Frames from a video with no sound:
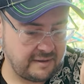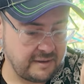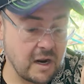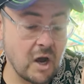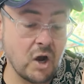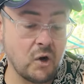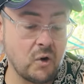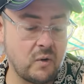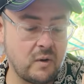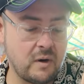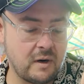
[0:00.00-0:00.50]

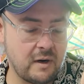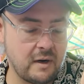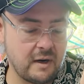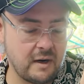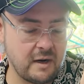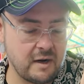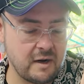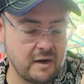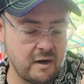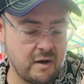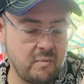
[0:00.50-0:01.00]
No,
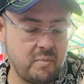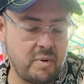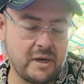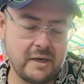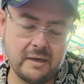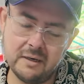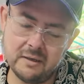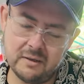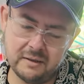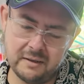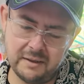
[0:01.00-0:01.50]
uh,
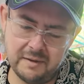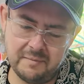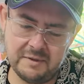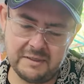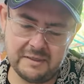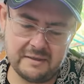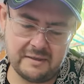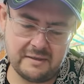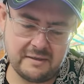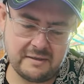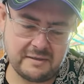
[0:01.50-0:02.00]
but
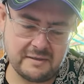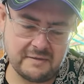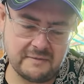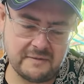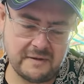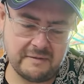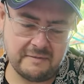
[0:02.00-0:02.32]
limited edition of